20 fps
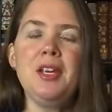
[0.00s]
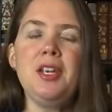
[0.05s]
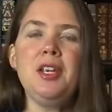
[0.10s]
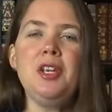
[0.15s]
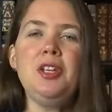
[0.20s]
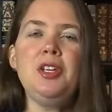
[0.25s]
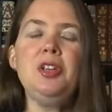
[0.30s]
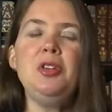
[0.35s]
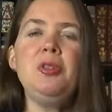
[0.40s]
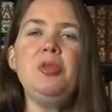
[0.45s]

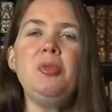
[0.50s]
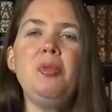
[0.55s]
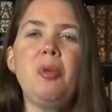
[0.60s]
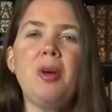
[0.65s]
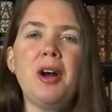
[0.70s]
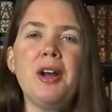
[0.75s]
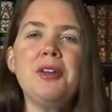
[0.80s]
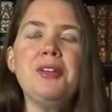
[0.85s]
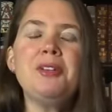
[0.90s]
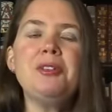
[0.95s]
You
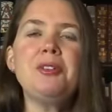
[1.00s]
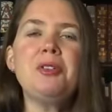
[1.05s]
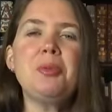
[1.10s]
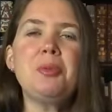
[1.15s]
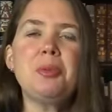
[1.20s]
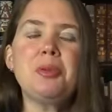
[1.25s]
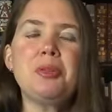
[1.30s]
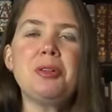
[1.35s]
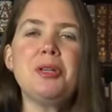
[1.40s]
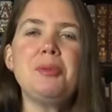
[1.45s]
want your
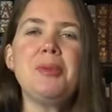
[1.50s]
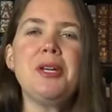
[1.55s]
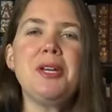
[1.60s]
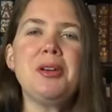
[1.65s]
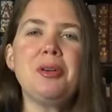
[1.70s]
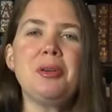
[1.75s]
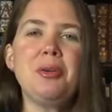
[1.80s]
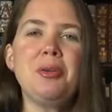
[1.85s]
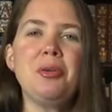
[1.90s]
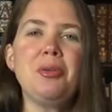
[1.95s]
deployment
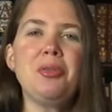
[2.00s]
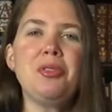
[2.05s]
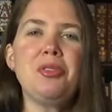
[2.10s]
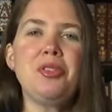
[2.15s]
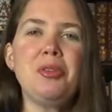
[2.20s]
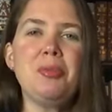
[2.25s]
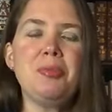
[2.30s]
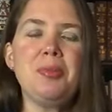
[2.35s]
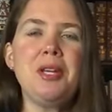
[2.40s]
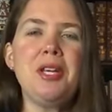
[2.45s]
goals to
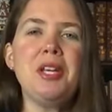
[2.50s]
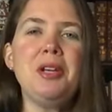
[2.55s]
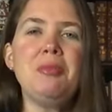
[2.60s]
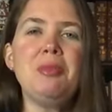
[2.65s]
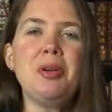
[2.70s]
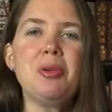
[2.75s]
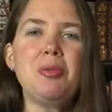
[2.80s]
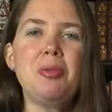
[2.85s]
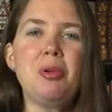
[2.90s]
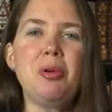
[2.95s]
be
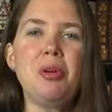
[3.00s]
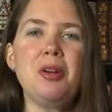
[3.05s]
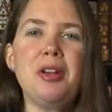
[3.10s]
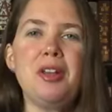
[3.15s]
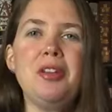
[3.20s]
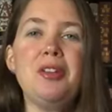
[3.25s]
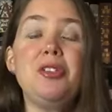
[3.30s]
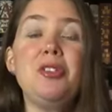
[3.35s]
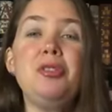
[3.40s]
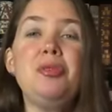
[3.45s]

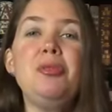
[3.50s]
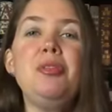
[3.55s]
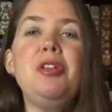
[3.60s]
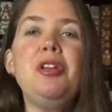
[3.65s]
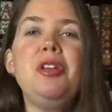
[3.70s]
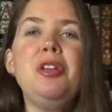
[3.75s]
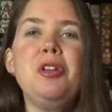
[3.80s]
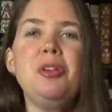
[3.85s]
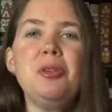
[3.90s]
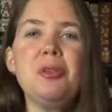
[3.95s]
rewarding to
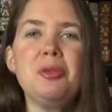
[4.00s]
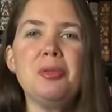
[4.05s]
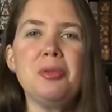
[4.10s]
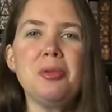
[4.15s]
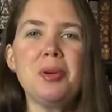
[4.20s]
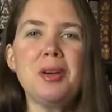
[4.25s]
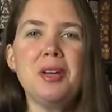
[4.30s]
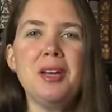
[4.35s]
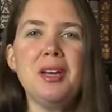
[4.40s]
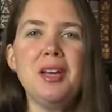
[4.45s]
you.
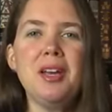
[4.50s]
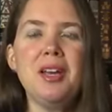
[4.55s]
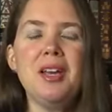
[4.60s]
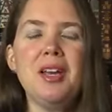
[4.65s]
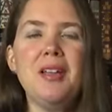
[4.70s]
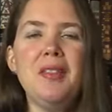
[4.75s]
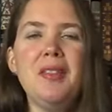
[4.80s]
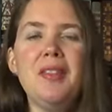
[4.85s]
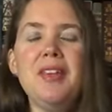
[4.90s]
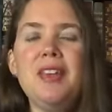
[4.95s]

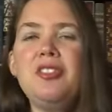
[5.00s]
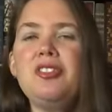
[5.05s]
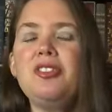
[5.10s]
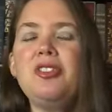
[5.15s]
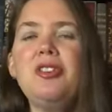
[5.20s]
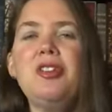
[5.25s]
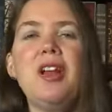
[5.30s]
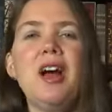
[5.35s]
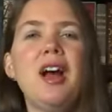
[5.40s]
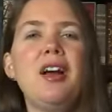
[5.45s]
They should
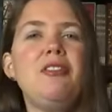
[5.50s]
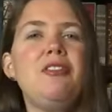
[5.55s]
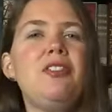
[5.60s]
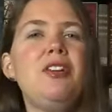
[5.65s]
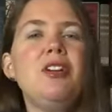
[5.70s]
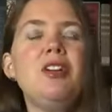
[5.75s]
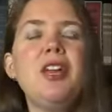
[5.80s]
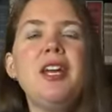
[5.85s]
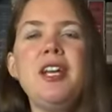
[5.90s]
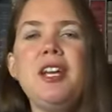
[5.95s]
not feel
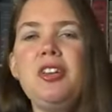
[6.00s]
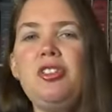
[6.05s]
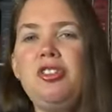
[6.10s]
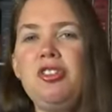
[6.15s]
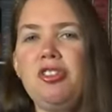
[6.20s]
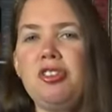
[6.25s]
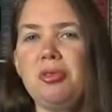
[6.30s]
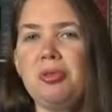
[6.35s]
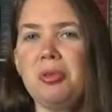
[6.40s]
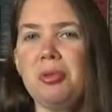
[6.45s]
like a
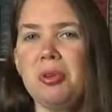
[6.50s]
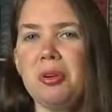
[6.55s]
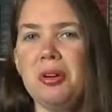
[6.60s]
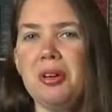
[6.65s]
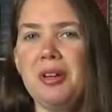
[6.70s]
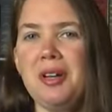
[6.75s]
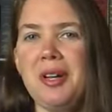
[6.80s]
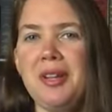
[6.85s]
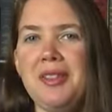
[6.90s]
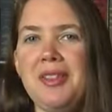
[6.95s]
chore.
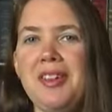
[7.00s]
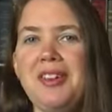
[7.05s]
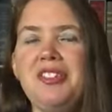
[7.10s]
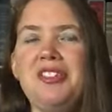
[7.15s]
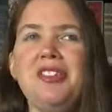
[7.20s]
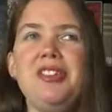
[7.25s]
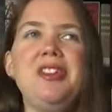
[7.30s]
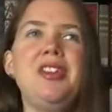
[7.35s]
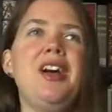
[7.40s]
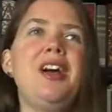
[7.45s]
They
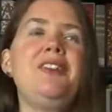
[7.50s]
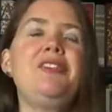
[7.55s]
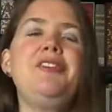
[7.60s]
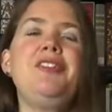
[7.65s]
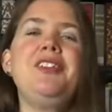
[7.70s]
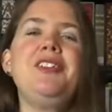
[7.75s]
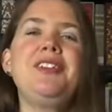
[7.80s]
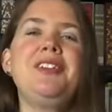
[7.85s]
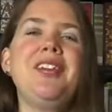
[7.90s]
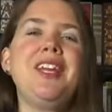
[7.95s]
should not
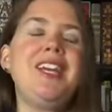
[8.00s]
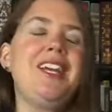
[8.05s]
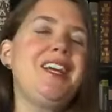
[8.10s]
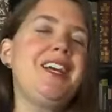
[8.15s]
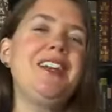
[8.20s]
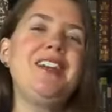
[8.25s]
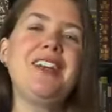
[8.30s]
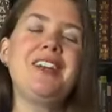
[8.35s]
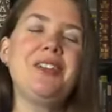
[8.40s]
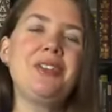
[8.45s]
feel like
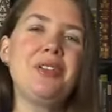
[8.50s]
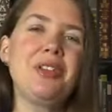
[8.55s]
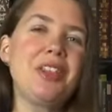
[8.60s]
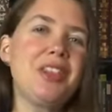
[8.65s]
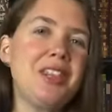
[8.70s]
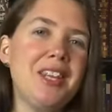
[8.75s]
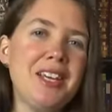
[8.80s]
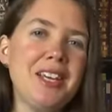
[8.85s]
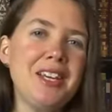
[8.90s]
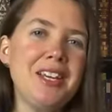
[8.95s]
another
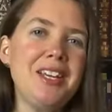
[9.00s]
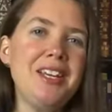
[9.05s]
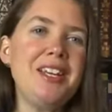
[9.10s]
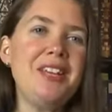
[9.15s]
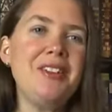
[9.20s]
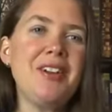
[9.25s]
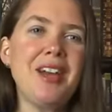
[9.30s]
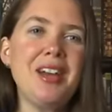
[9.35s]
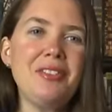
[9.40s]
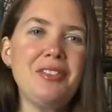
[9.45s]
thing you
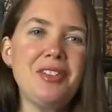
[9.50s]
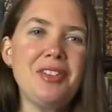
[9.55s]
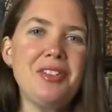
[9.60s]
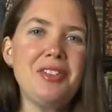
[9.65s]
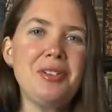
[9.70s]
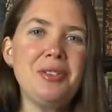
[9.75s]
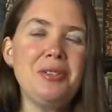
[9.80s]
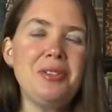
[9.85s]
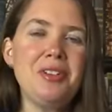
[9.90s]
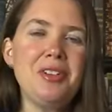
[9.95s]
have to
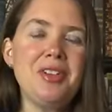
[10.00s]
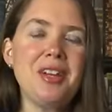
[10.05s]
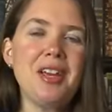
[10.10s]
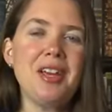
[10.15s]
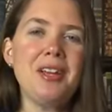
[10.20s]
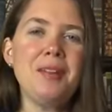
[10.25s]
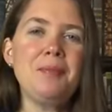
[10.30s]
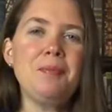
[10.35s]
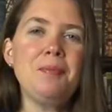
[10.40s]
do today.